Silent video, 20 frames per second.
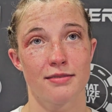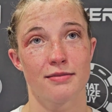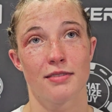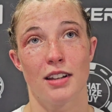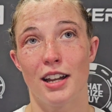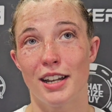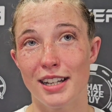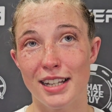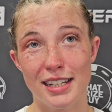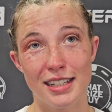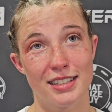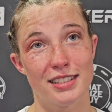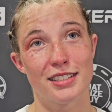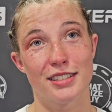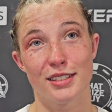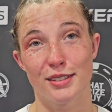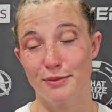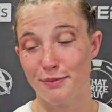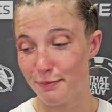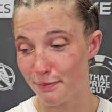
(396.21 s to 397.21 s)
I need
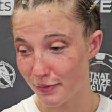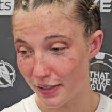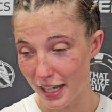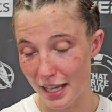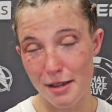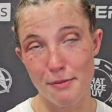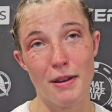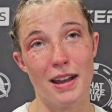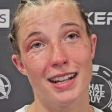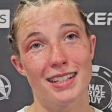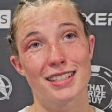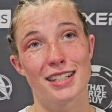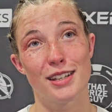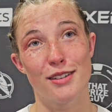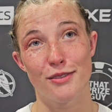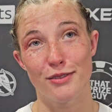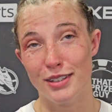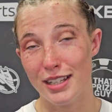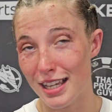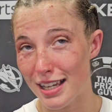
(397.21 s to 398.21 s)
to keep
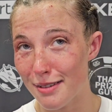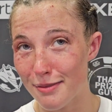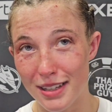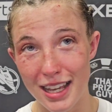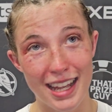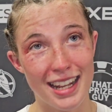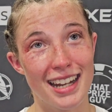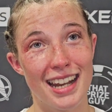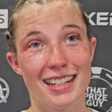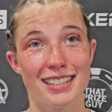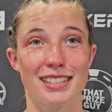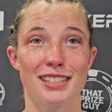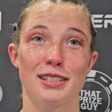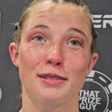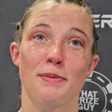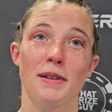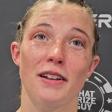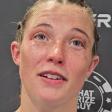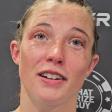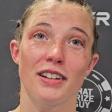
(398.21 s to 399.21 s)
active, keep getting this
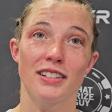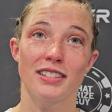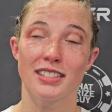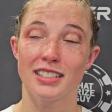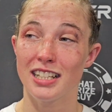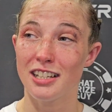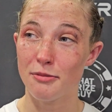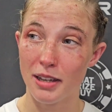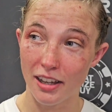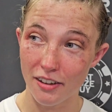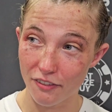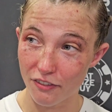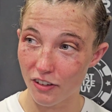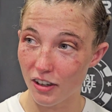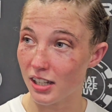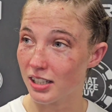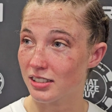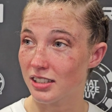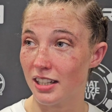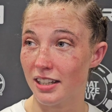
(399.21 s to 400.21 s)
experience, keep getting
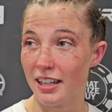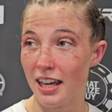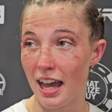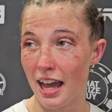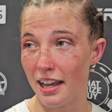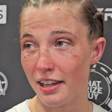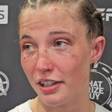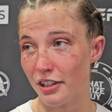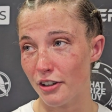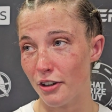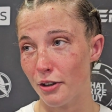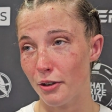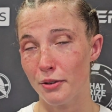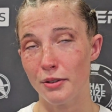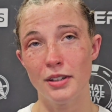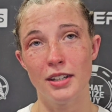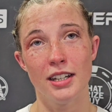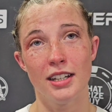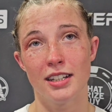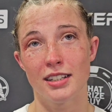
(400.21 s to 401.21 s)
fights like that, you know,